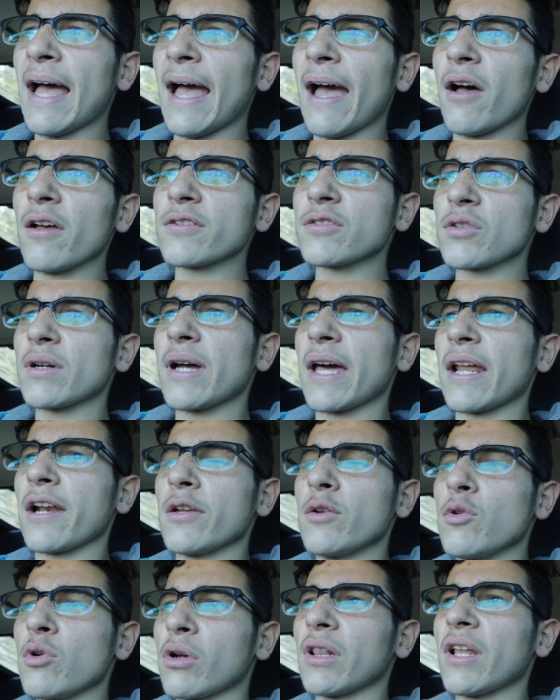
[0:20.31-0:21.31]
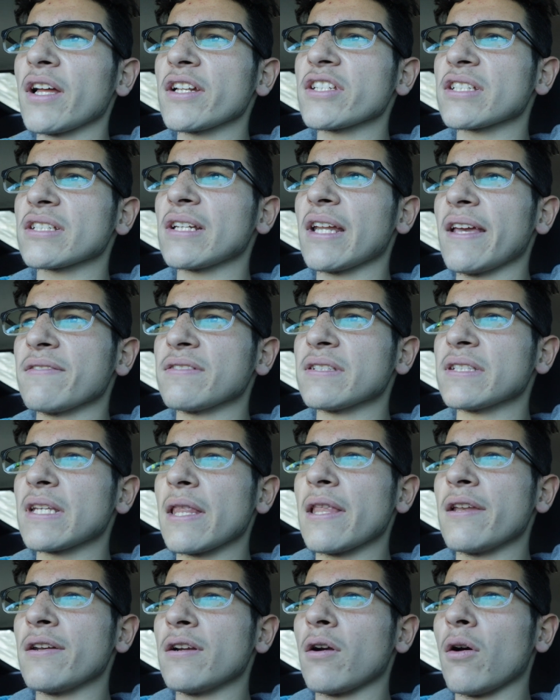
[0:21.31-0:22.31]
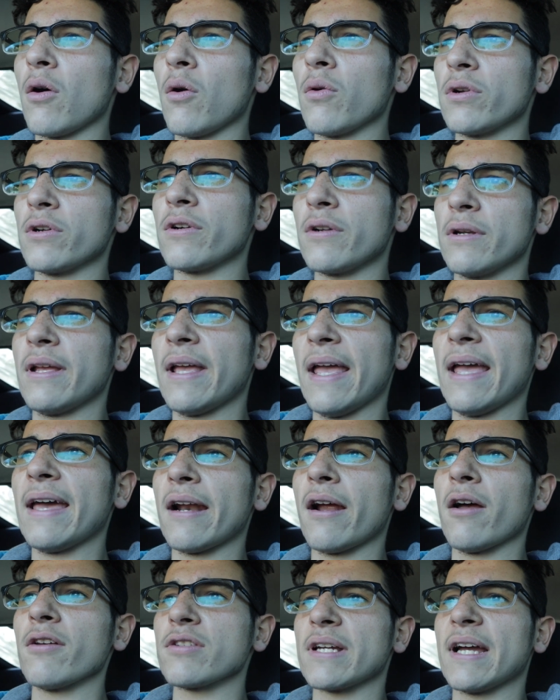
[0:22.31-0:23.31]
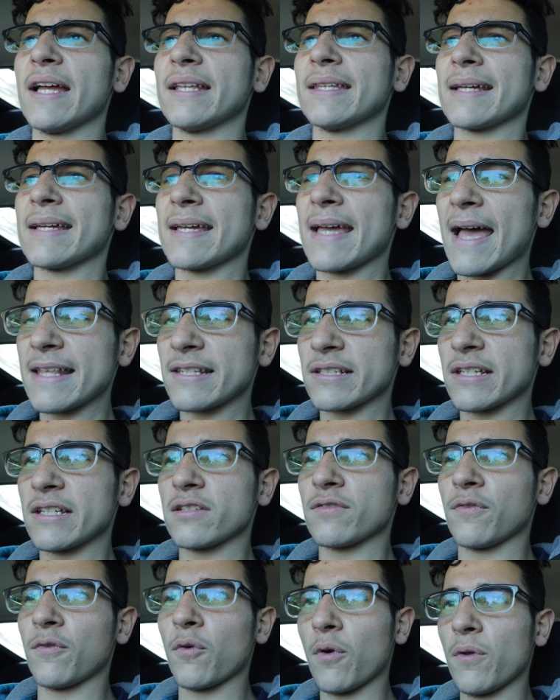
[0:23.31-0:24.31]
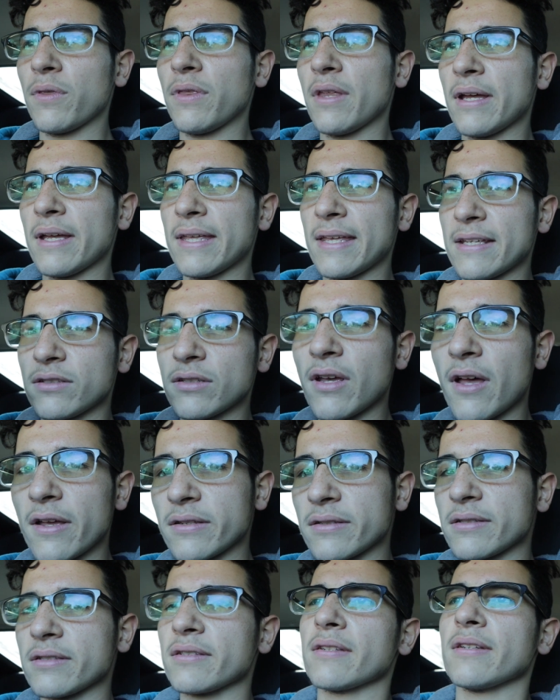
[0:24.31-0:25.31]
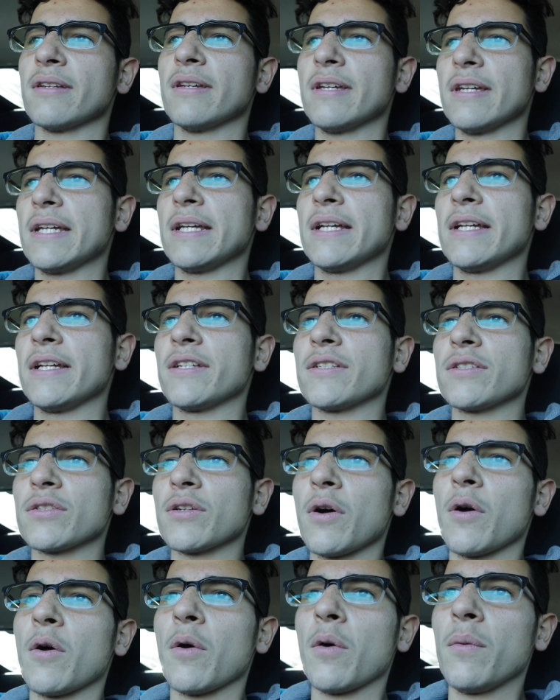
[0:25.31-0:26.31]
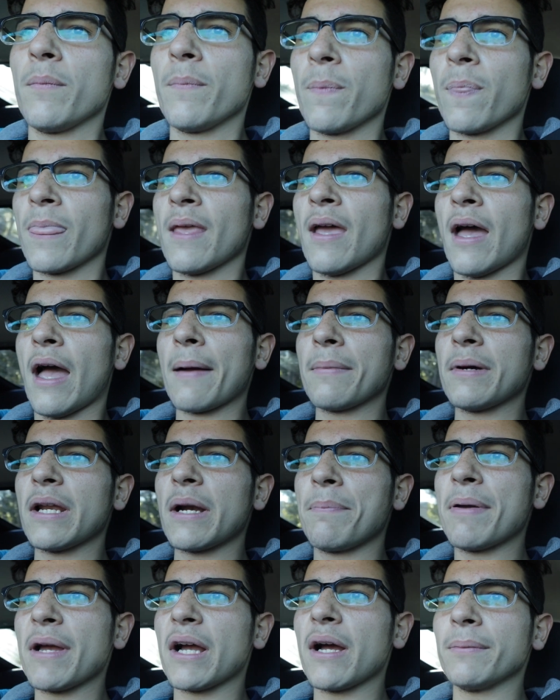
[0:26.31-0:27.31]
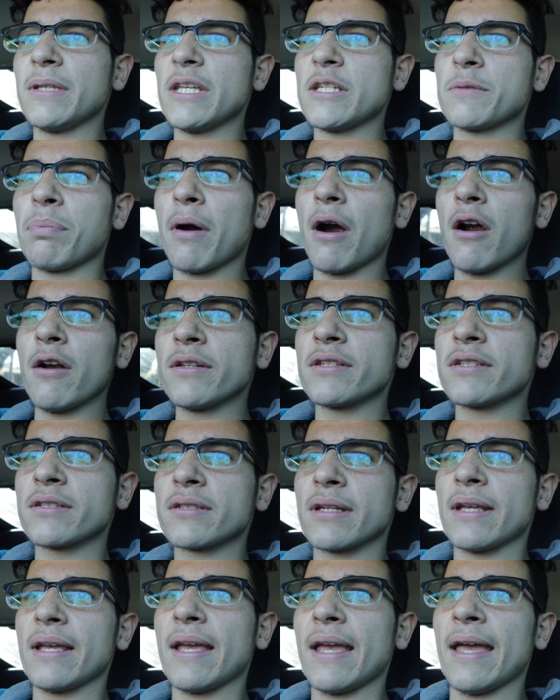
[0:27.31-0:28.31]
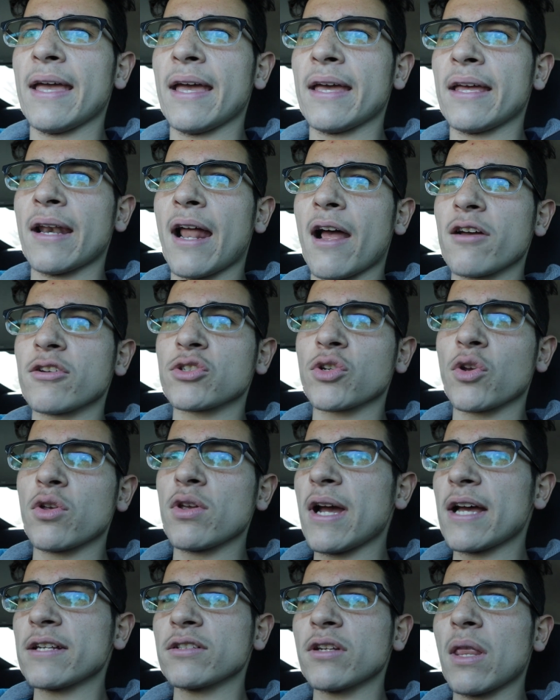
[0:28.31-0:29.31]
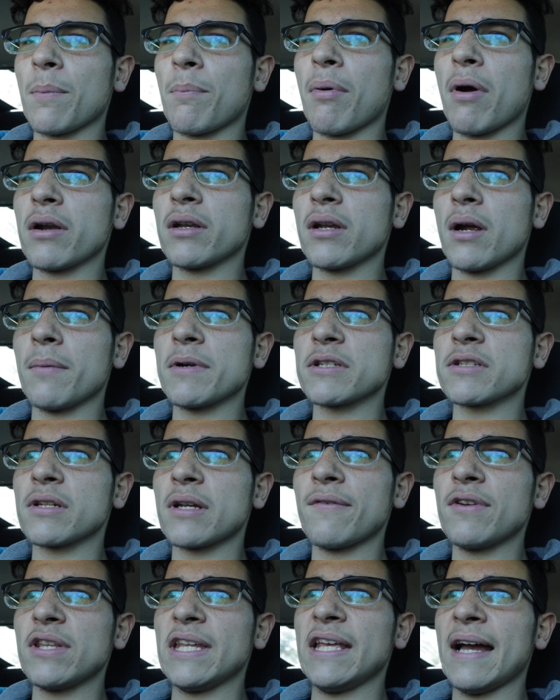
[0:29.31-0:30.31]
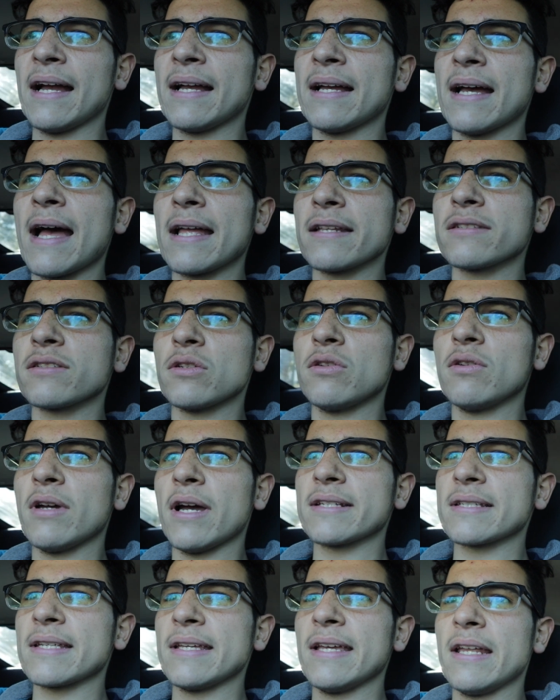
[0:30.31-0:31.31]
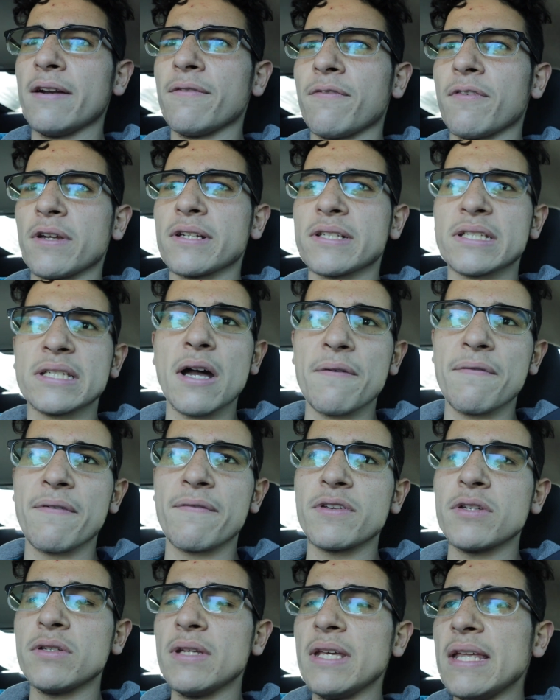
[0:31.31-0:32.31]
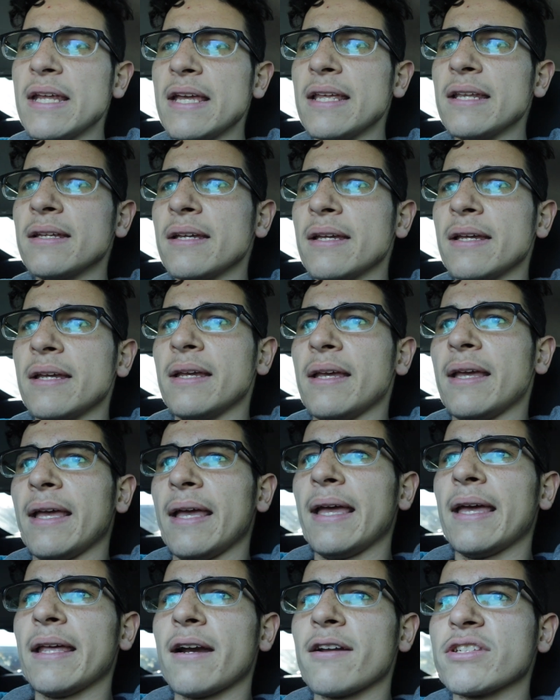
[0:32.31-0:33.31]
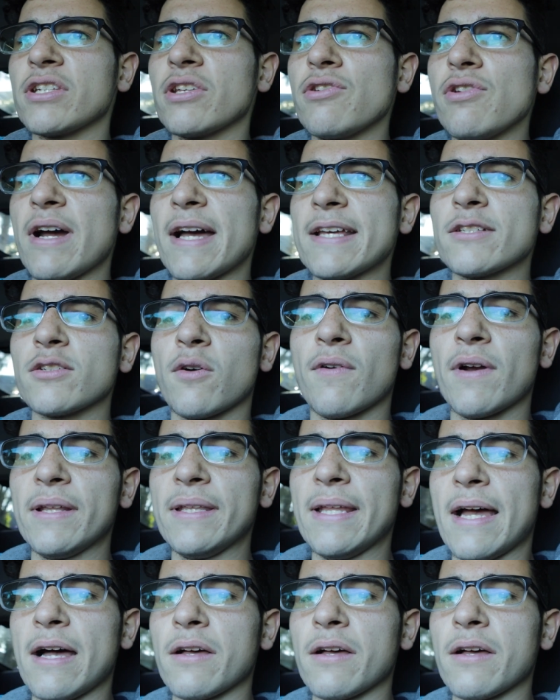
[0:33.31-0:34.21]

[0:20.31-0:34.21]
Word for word: I also got a new clutch slave cylinder ordered, and I also got the gaskets for the exhaust. So I'm gonna pick up these parts and I'll show you guys all the part numbers and everything I got so you guys can get it for yourself if you need it. And I'll see you guys over at the